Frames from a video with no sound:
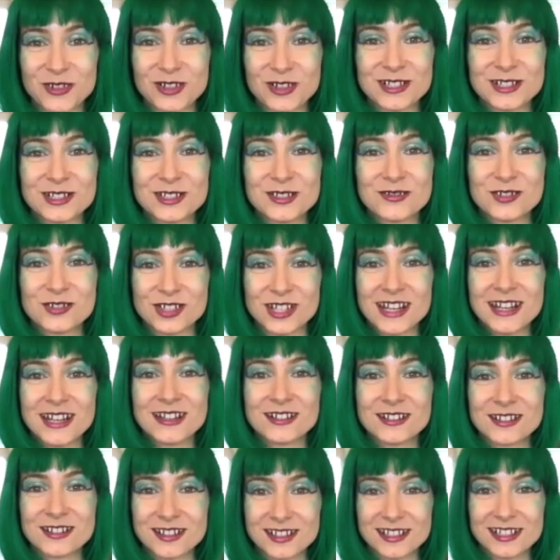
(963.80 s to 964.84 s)
it to
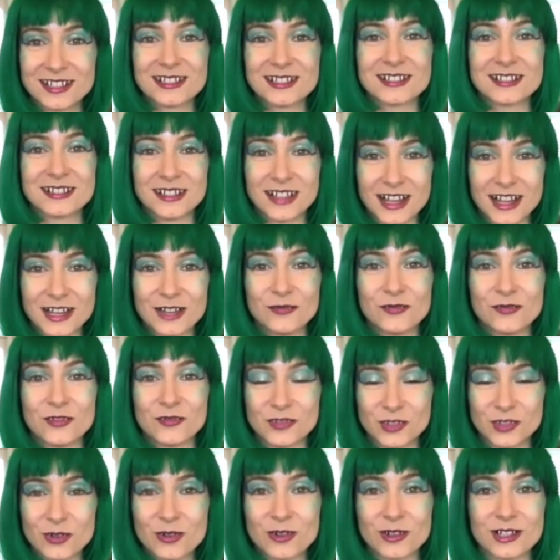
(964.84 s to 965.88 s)
change this life of
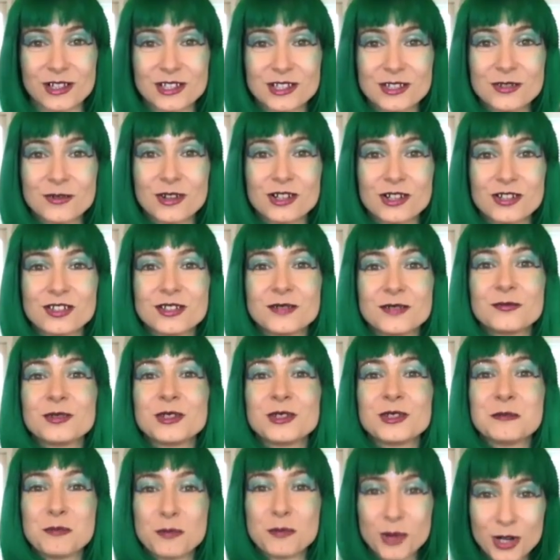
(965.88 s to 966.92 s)
yours. You are
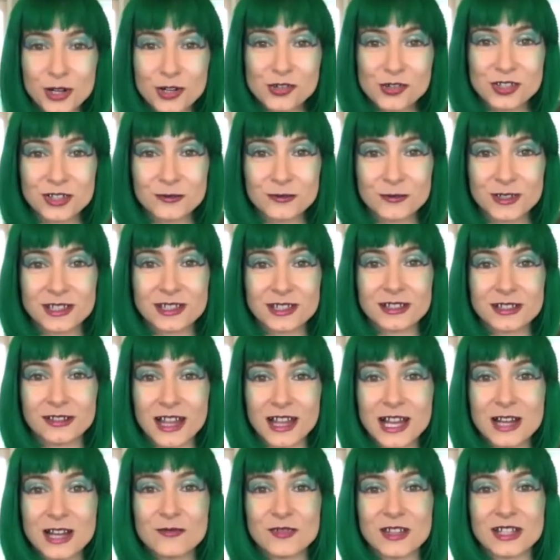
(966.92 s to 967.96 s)
simply merging with the
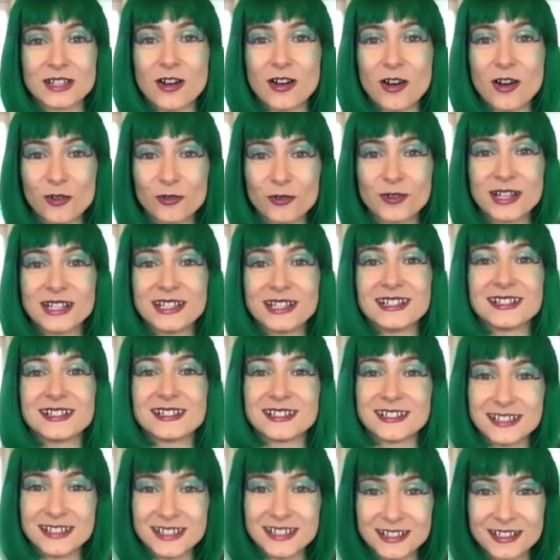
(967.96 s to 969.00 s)
life that already
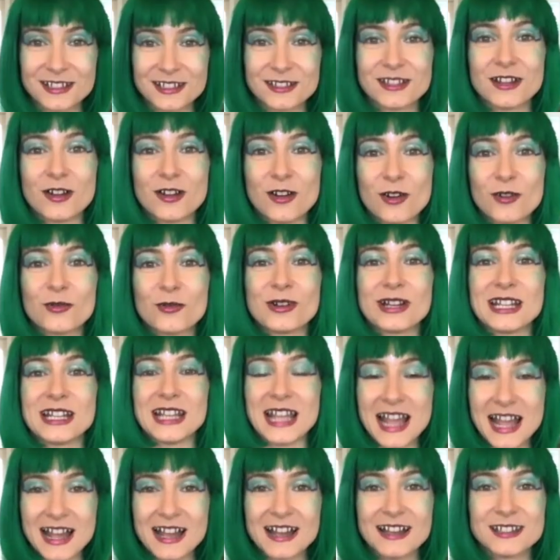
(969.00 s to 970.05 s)
exists, that already
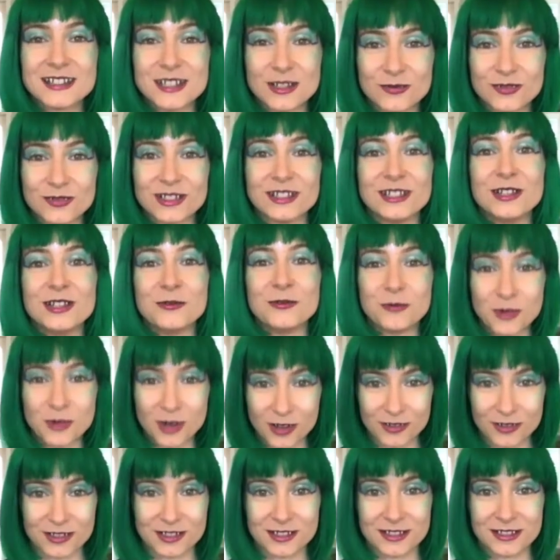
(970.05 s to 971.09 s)
has everything you want.
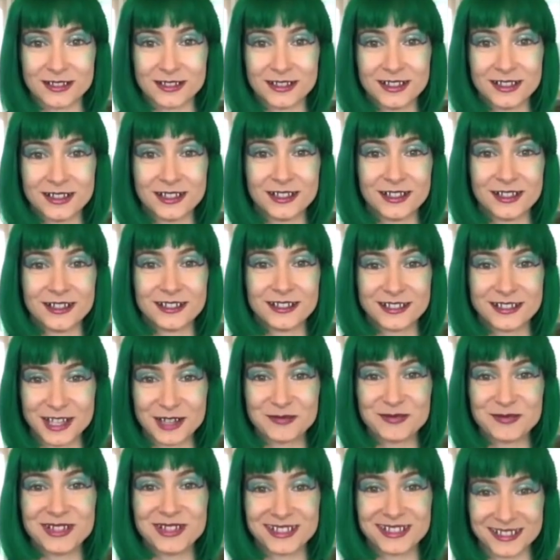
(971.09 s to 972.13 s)
Does
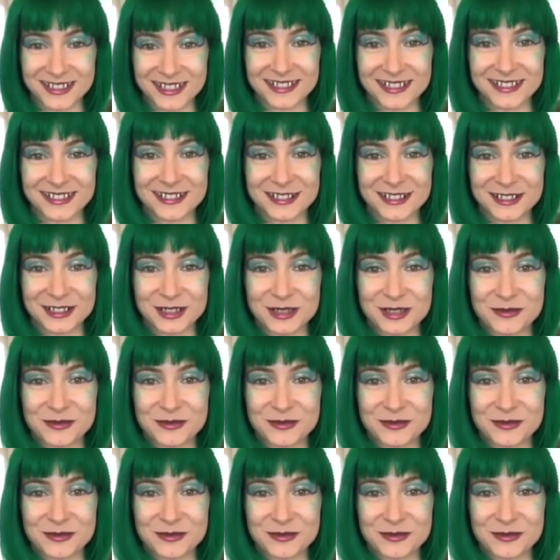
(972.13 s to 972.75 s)
that make sense?